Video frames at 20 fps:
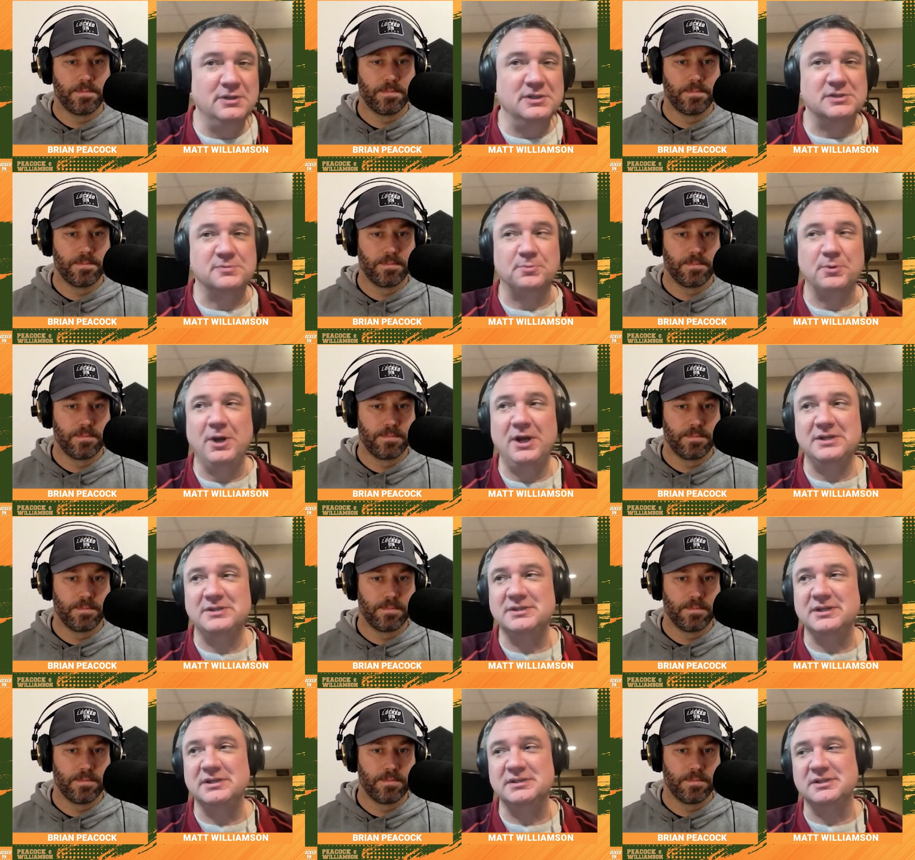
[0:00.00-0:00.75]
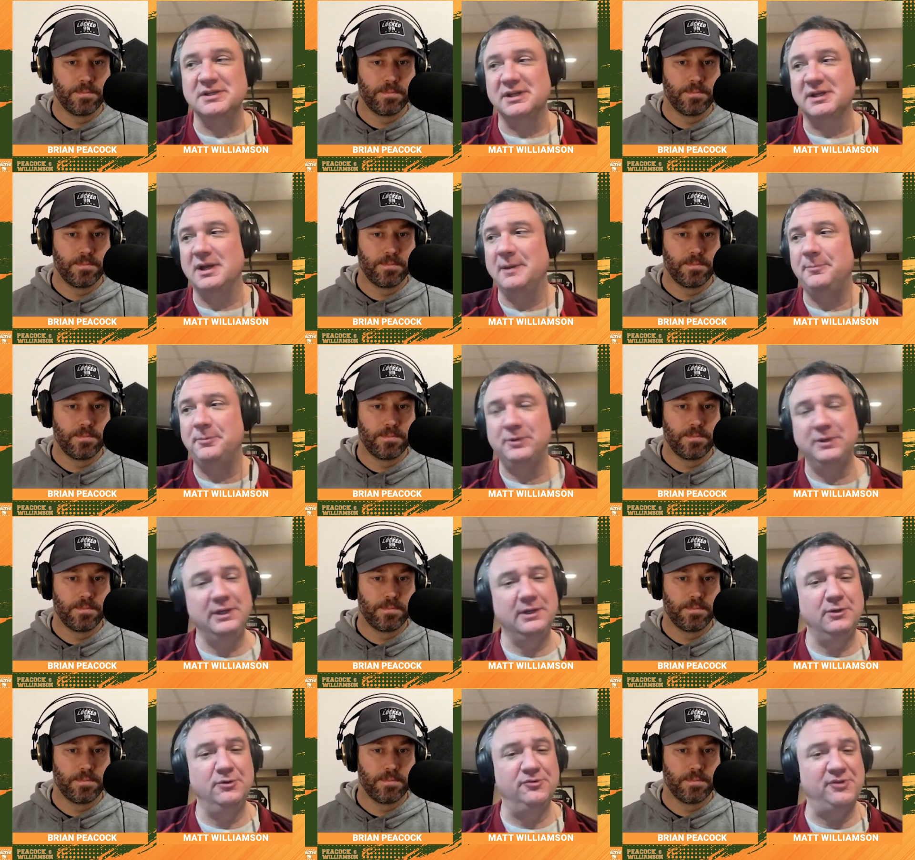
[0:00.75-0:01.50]
Speaker 1: in this process in a couple
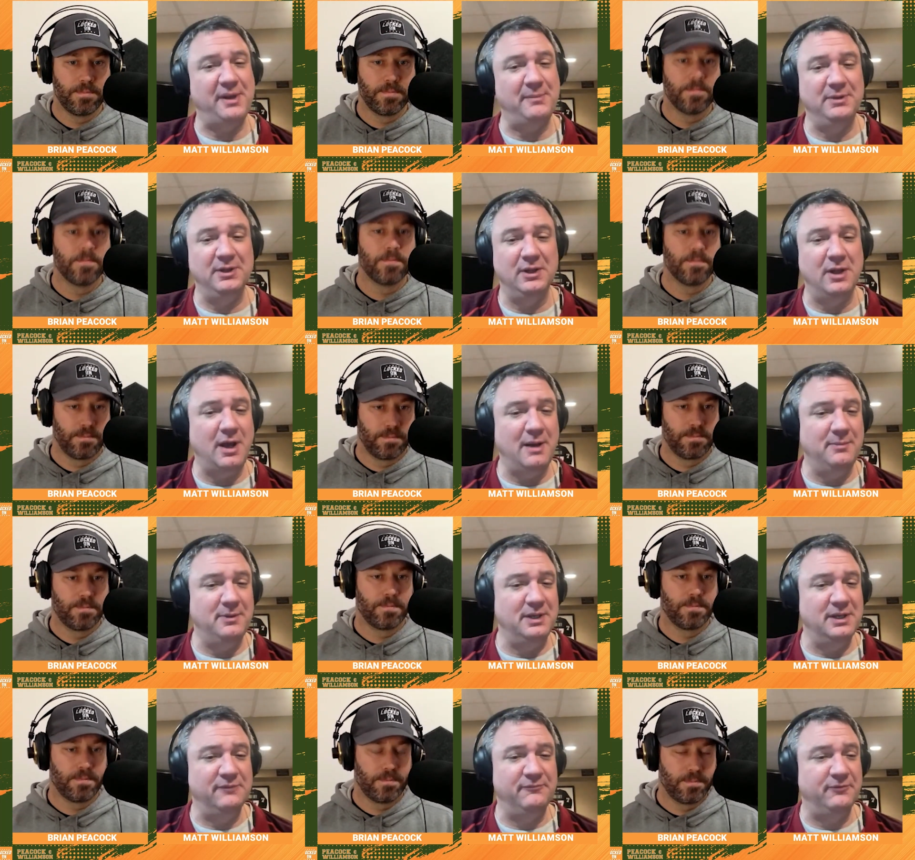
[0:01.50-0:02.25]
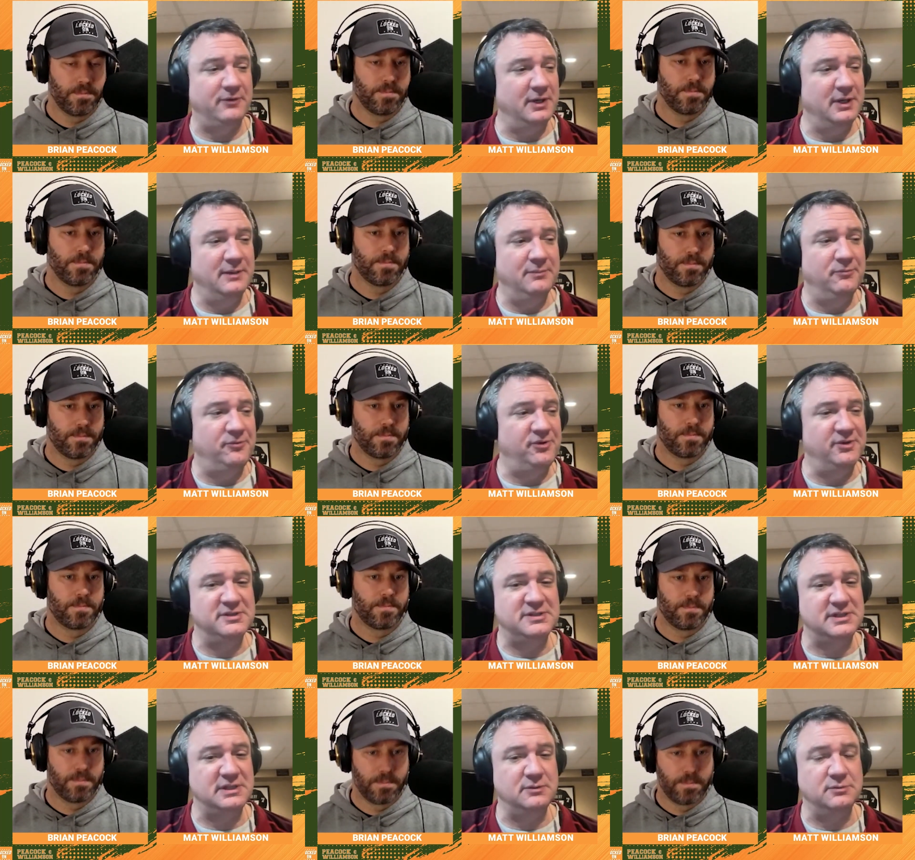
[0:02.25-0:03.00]
years. I've been lobbying for him
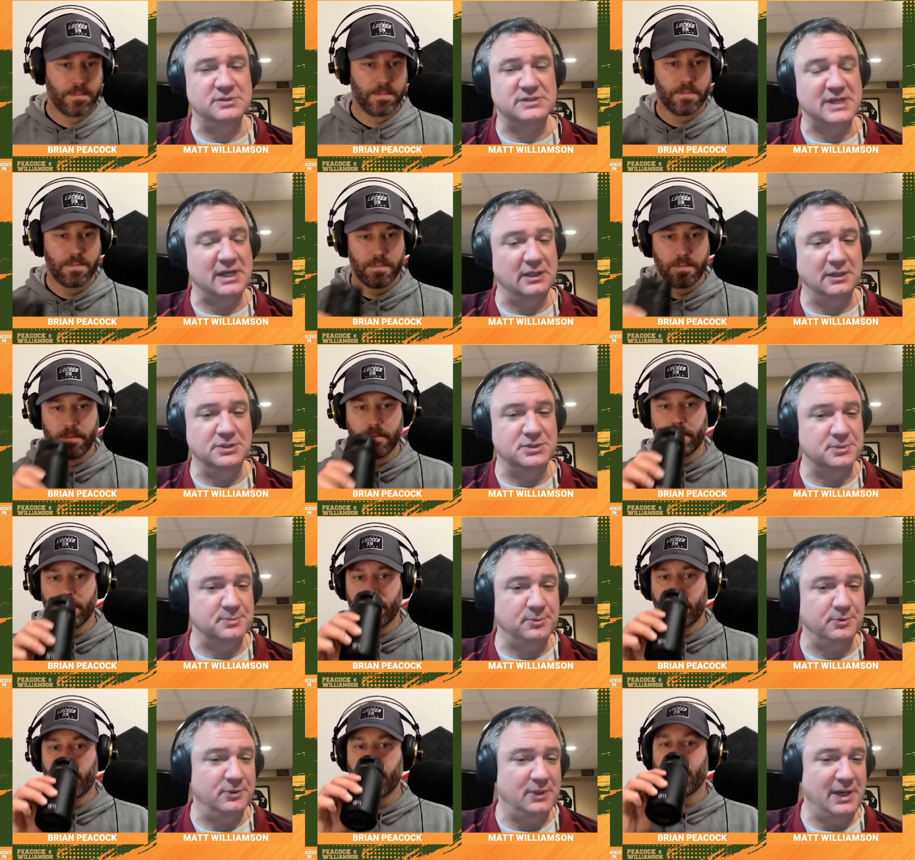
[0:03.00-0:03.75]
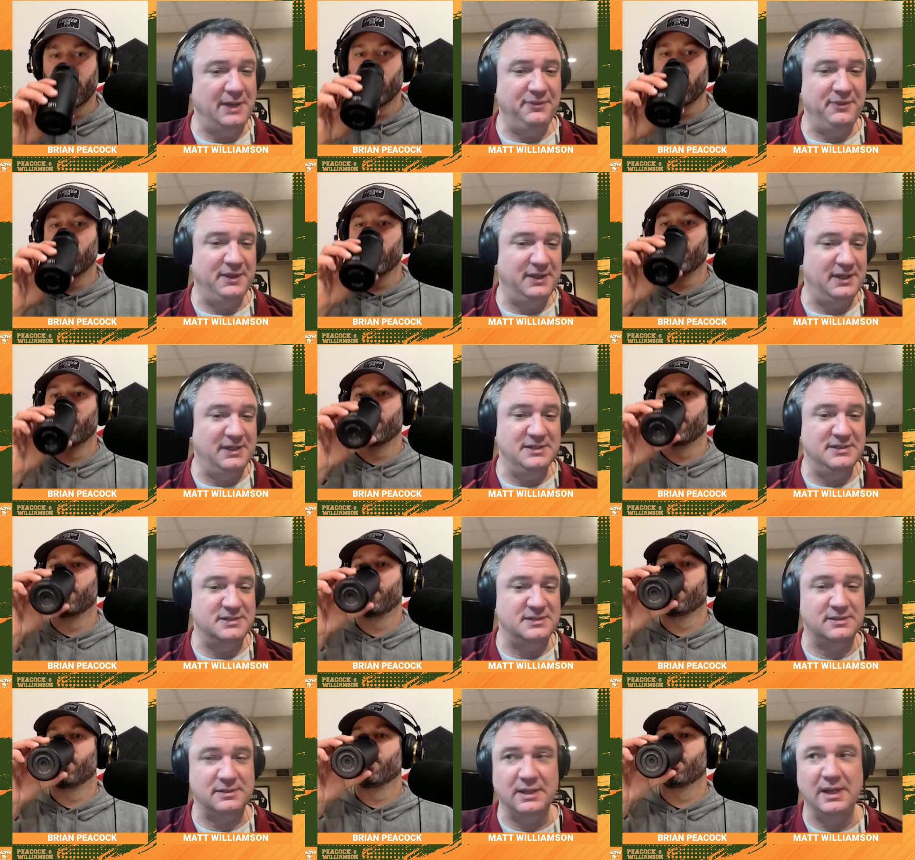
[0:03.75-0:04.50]
since he was eligible. I think
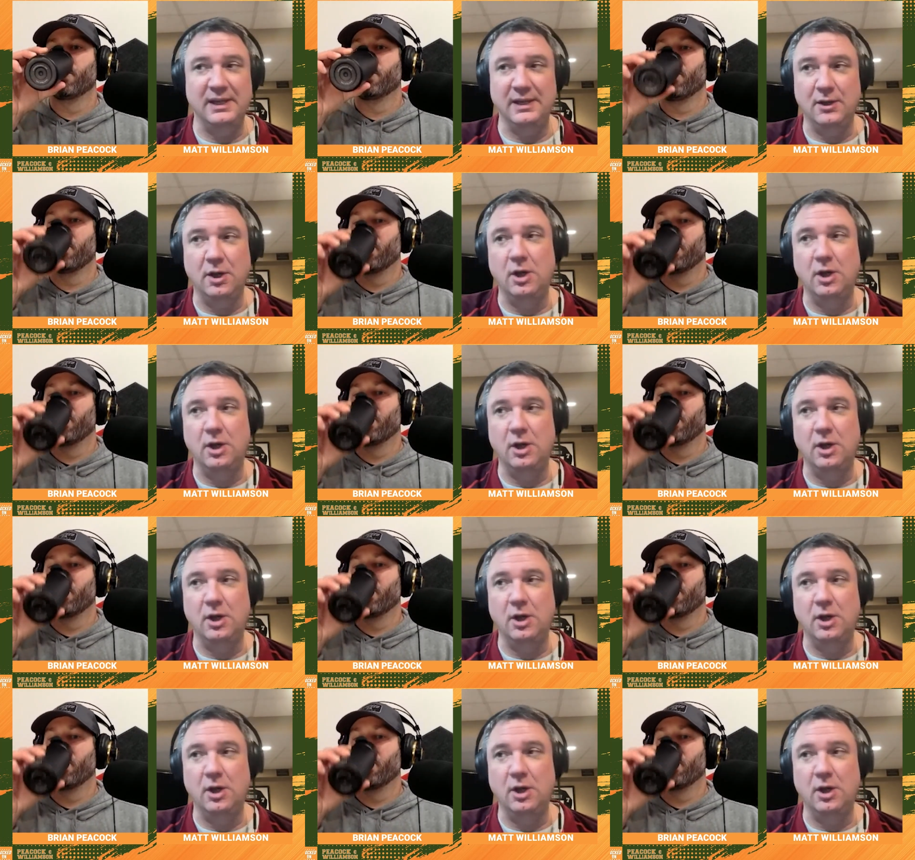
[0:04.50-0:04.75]
he's a